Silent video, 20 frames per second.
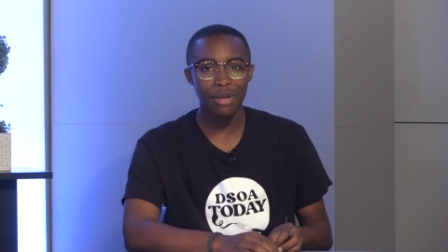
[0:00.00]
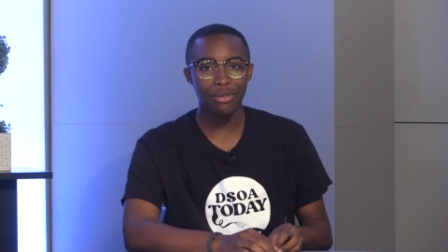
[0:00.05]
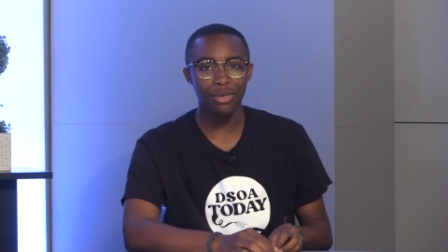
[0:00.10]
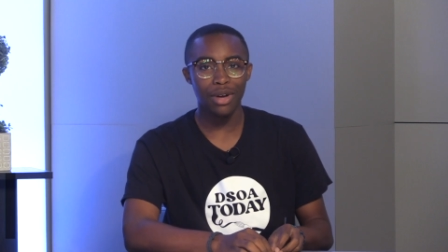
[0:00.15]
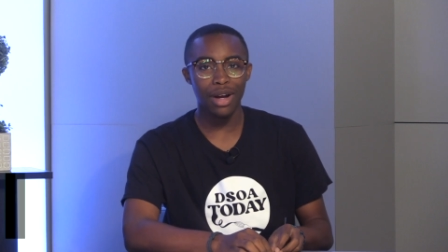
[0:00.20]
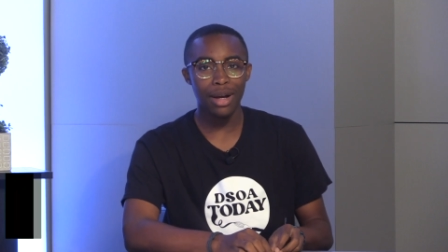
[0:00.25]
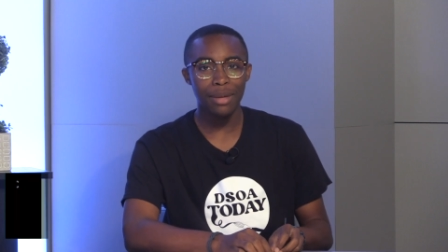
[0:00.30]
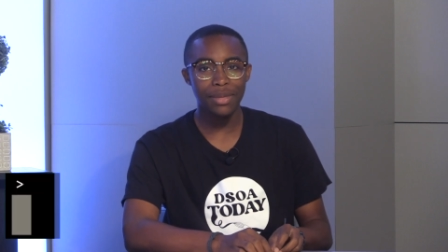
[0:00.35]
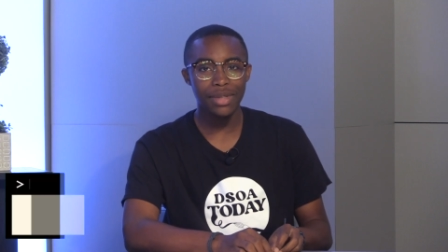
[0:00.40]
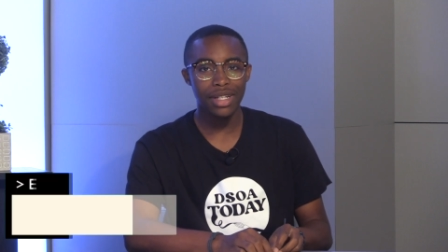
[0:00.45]

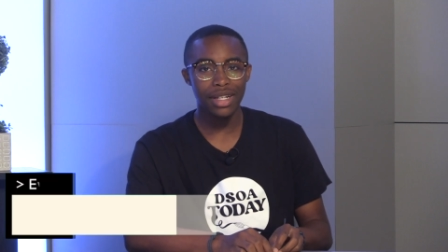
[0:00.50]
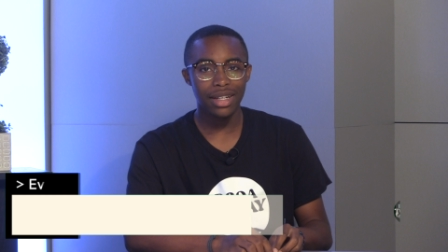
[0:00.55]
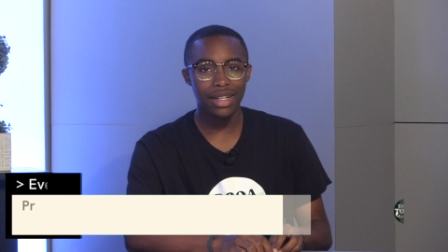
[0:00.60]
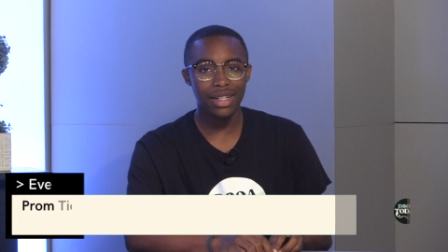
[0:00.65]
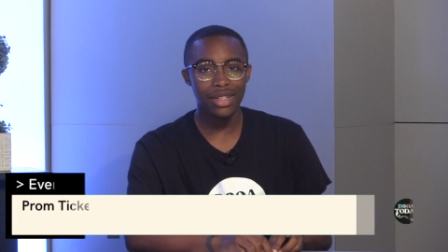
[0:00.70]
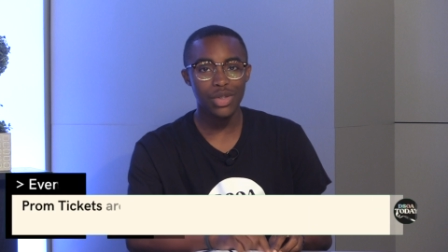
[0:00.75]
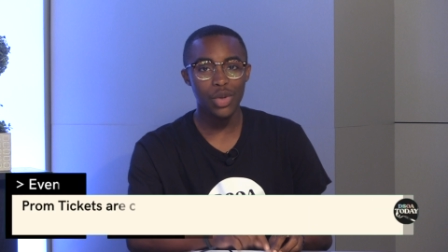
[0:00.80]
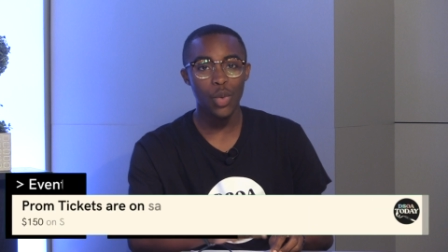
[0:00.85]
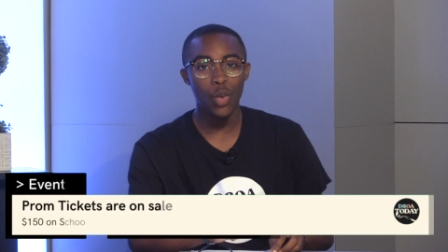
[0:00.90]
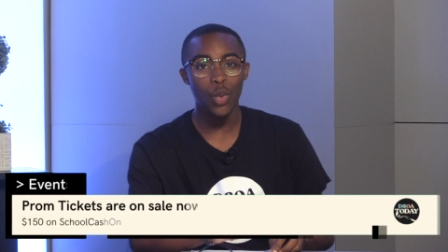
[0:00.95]
prom
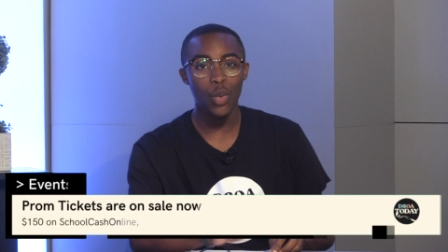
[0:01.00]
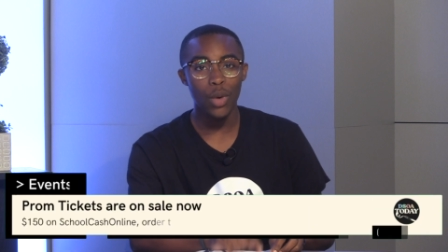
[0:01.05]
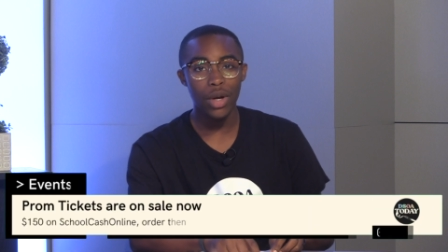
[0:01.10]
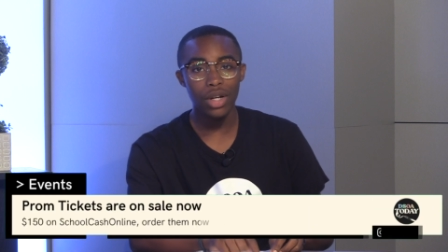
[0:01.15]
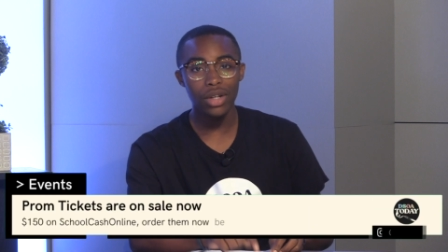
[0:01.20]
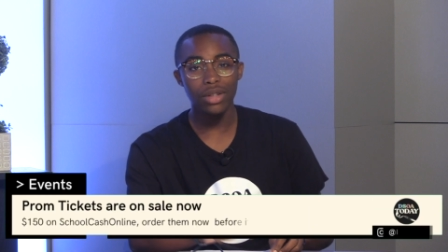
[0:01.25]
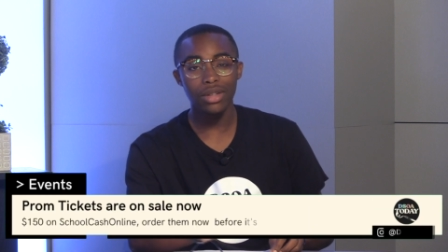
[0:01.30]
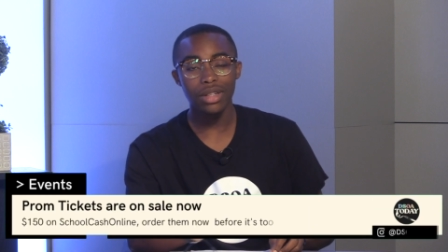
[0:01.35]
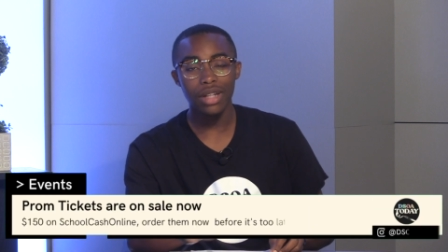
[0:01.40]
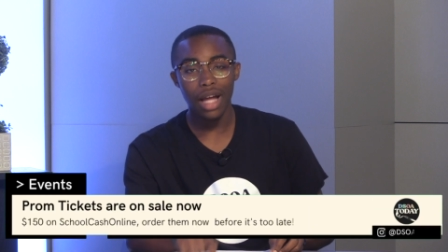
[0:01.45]
tickets
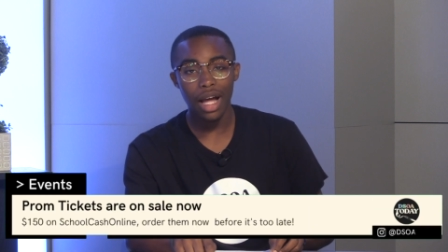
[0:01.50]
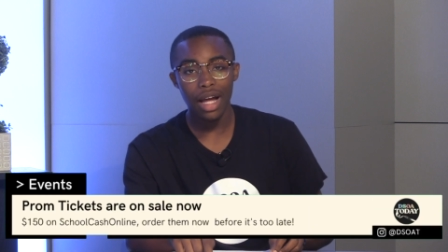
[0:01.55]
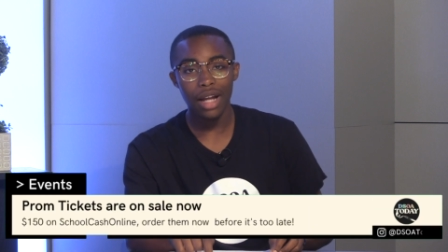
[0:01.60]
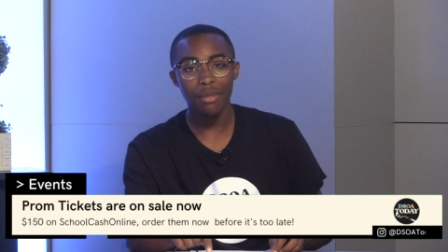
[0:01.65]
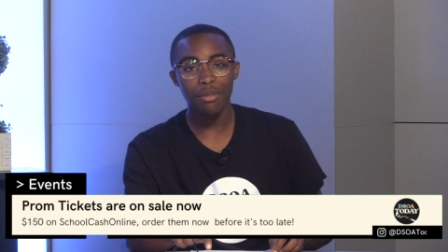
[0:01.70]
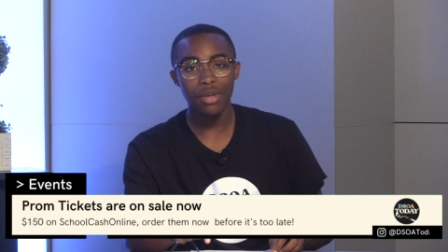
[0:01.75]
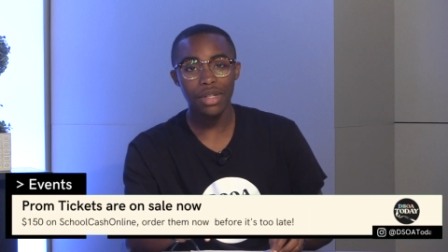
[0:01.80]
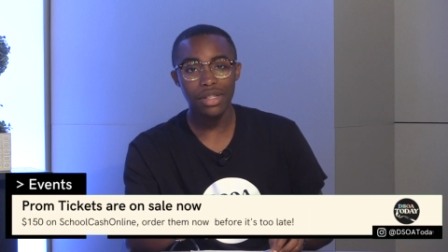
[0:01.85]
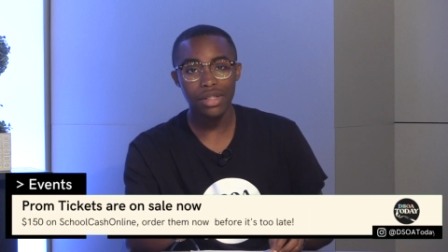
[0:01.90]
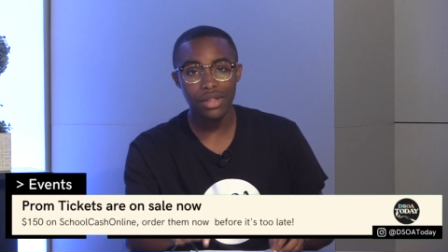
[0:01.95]
will
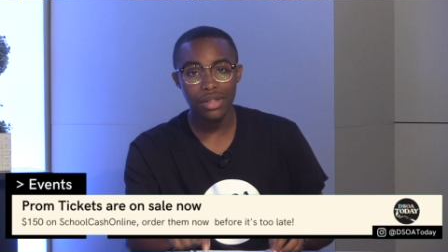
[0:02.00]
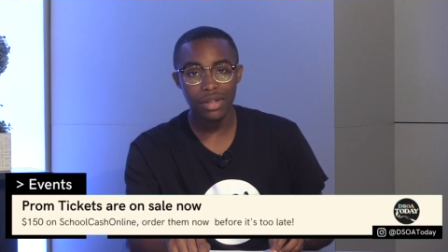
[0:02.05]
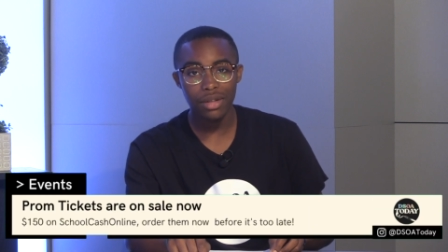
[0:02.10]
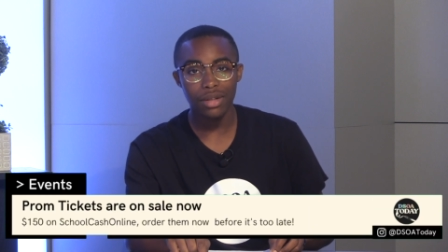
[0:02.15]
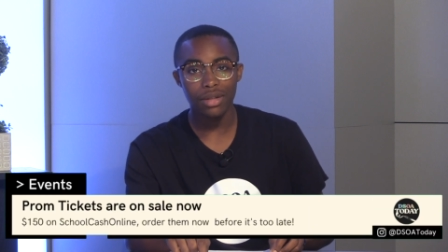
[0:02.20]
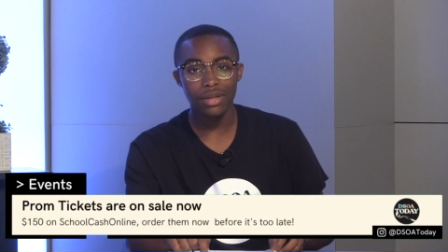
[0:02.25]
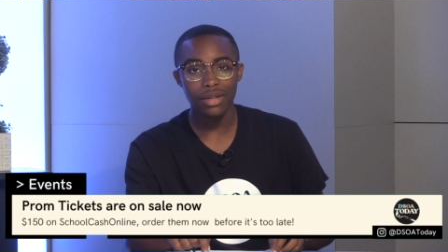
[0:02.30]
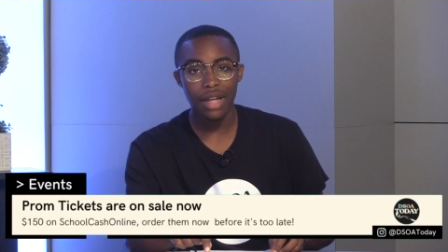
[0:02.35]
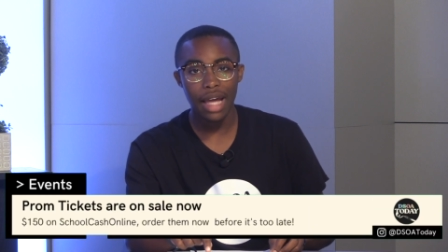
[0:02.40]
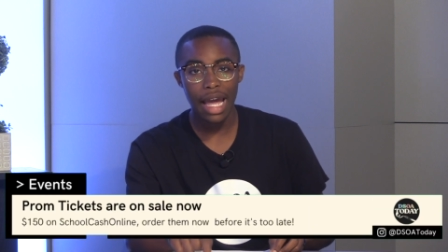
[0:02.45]
not be
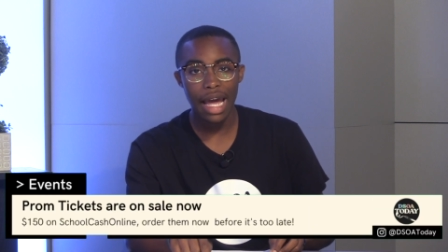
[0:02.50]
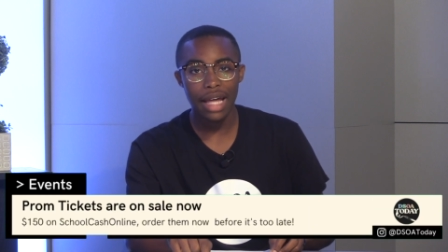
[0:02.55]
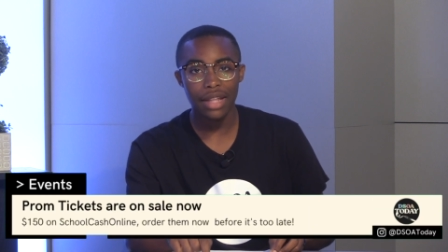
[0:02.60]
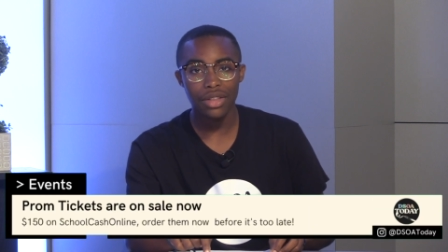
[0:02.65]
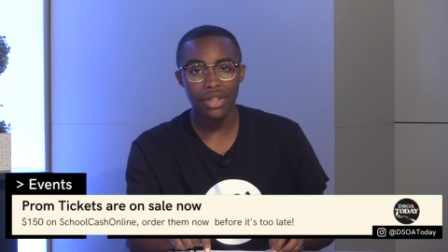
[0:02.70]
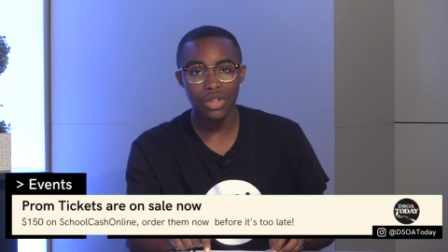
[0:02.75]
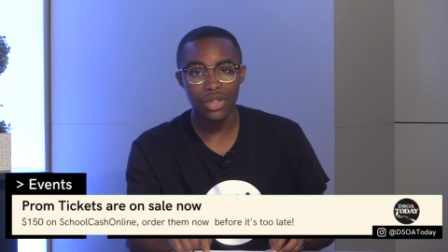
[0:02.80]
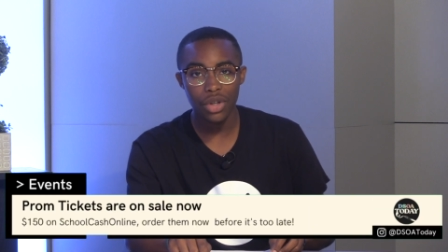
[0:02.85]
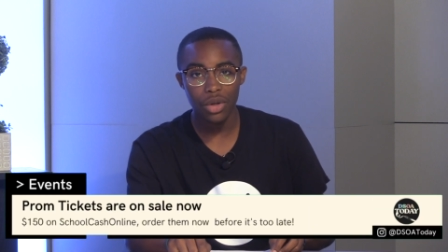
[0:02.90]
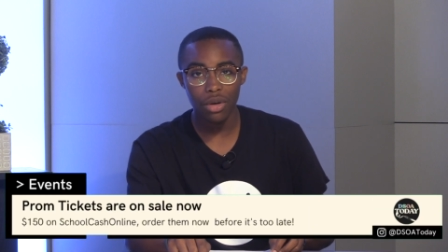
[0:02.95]
sold
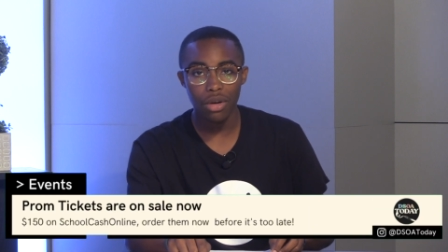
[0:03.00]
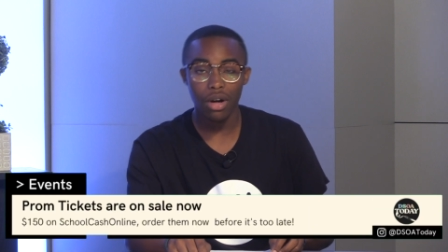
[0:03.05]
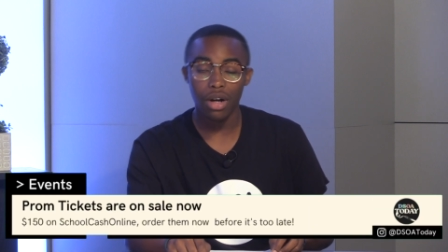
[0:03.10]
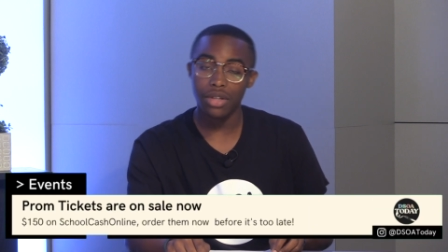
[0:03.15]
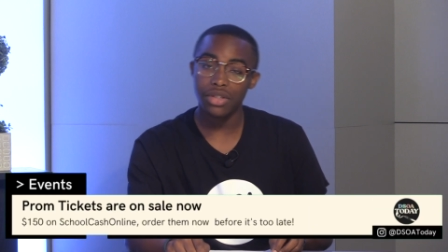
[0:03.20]
at the door.